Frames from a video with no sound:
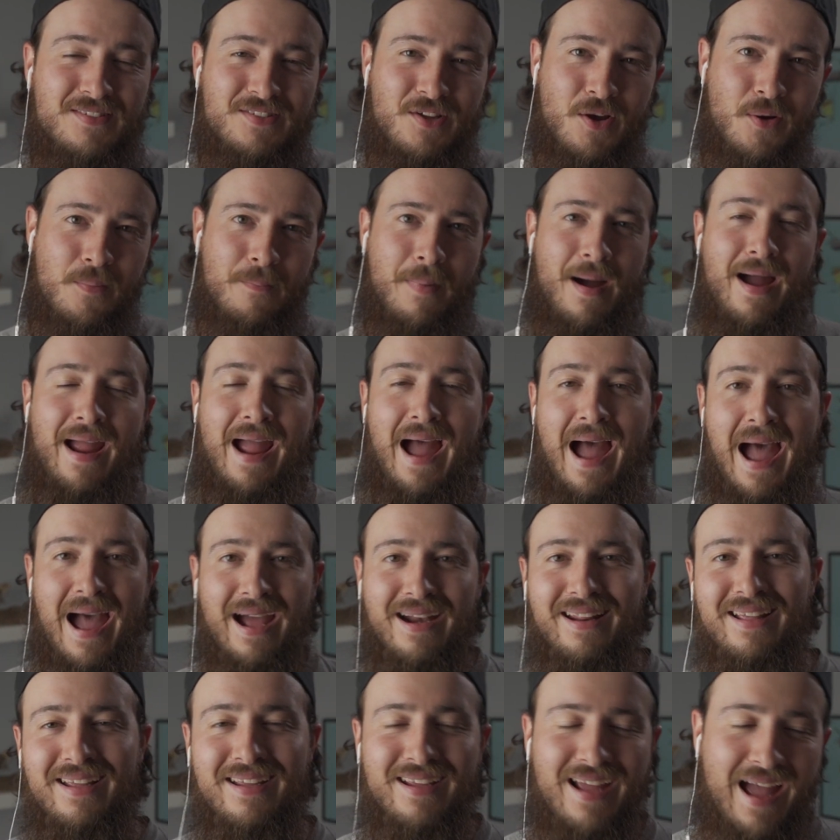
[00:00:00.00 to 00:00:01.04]
So by
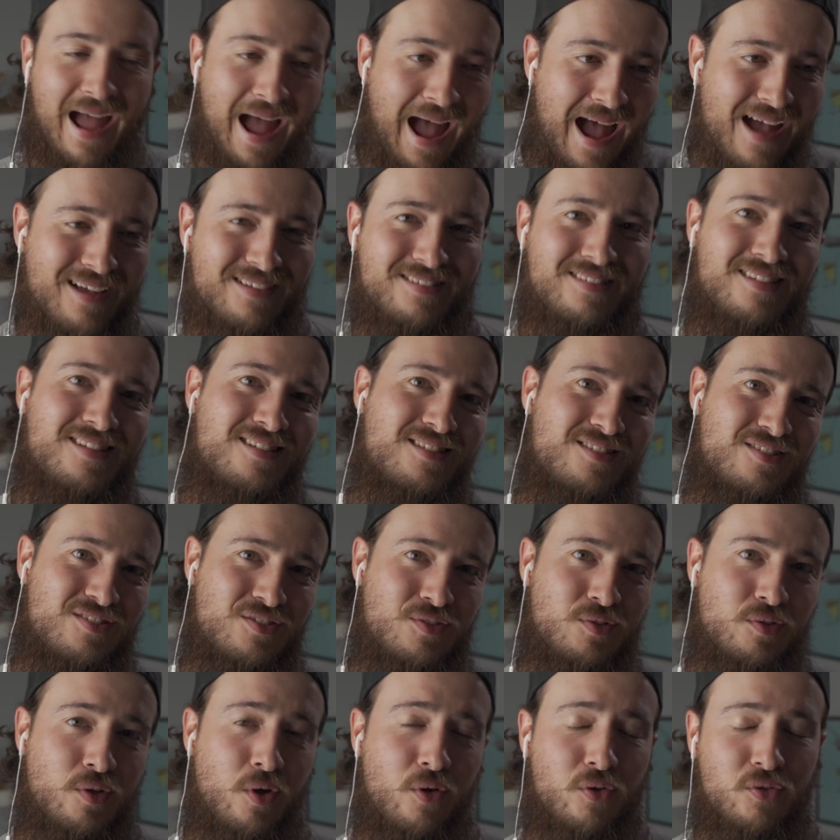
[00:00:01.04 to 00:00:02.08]
adding acids
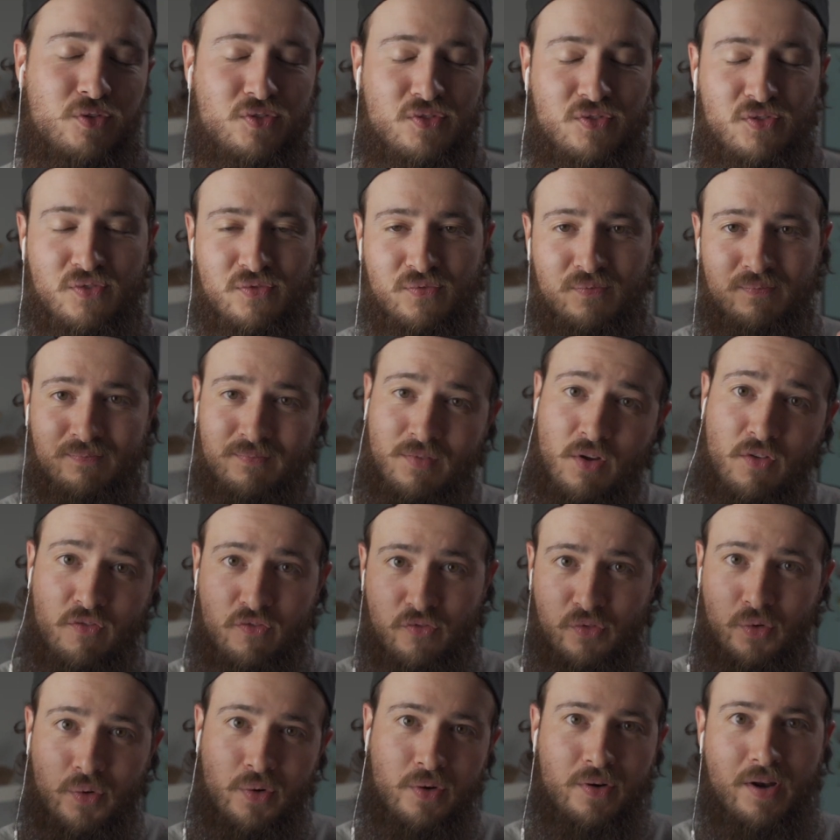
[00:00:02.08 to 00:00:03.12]
to those
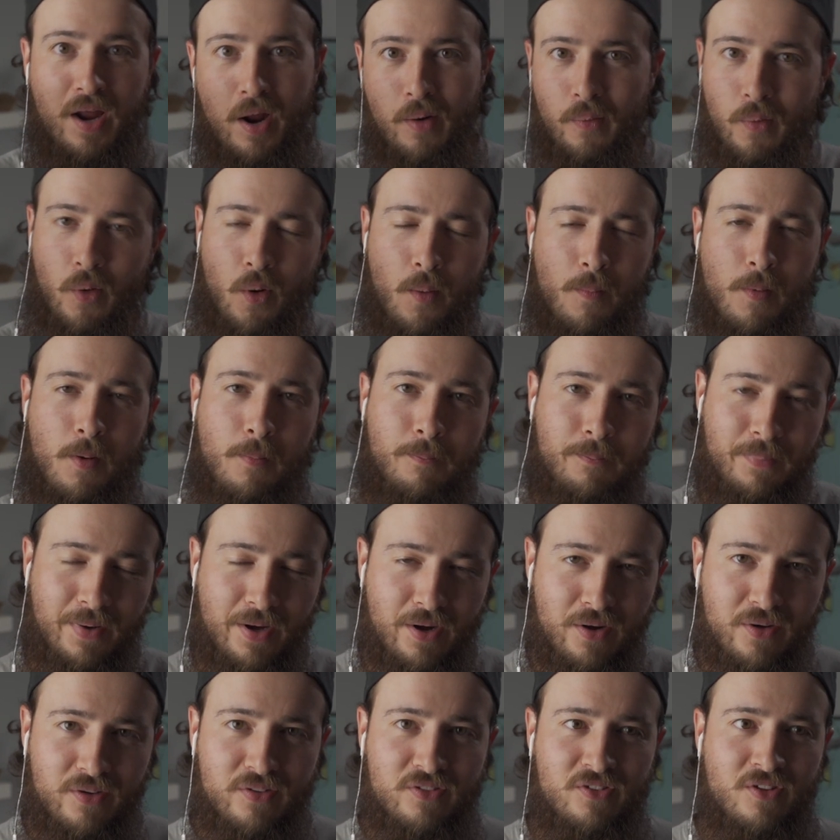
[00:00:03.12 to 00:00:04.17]
fruited aroma
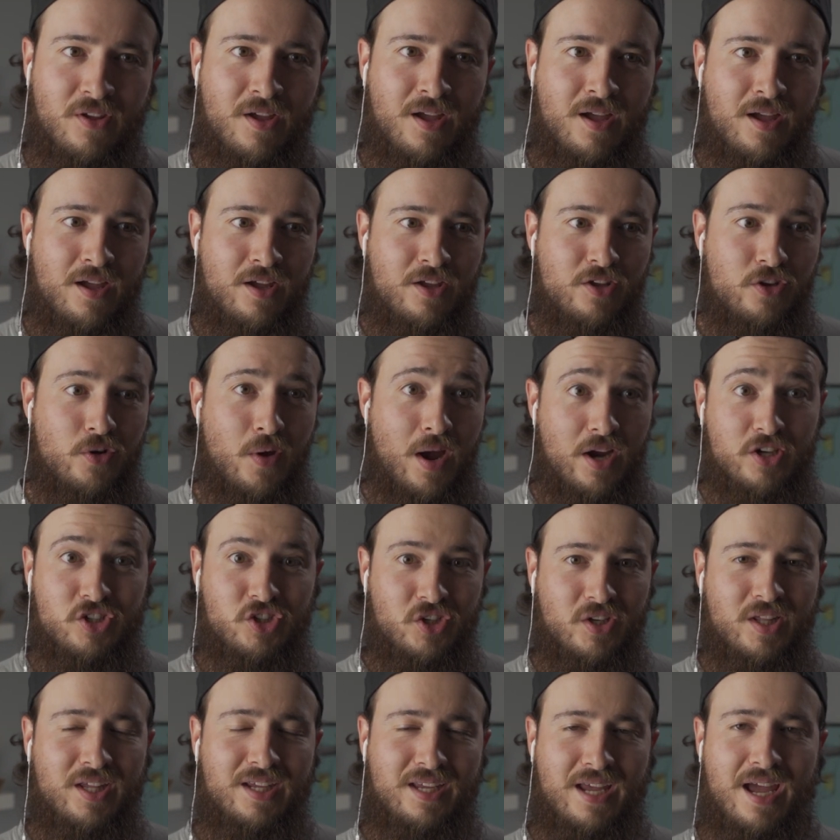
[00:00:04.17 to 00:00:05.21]
beers, you
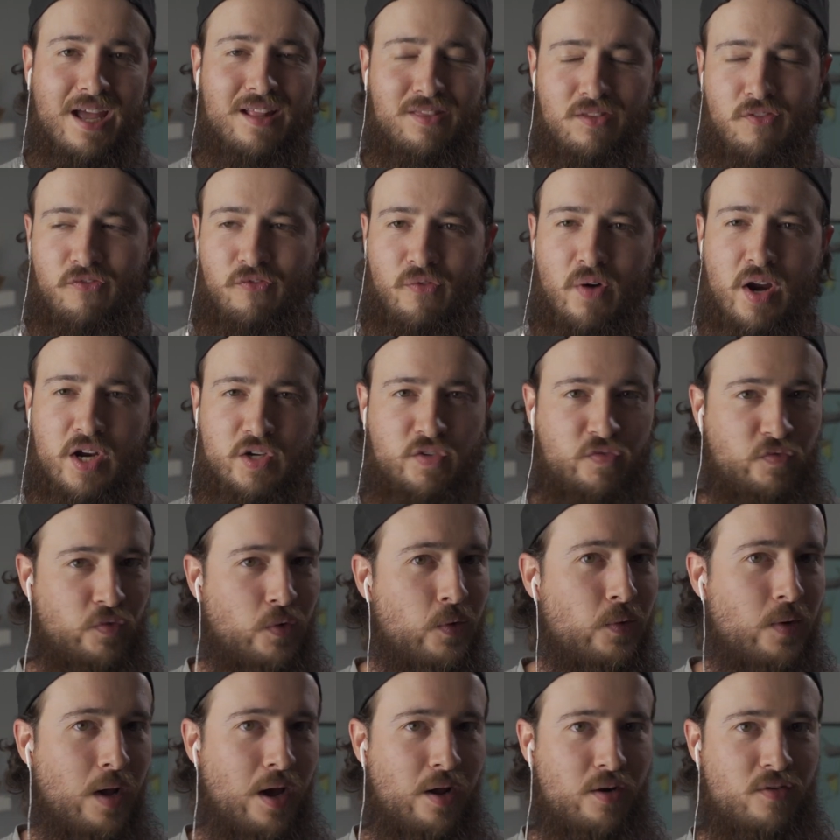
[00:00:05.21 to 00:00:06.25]
actually get the fresh
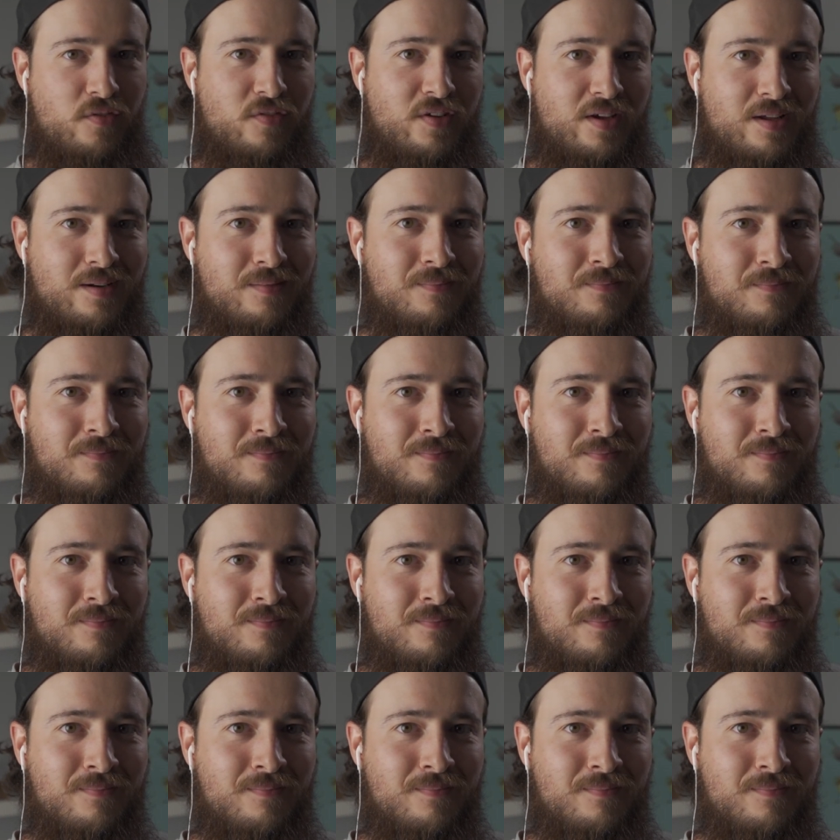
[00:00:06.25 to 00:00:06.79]
fruit out of it.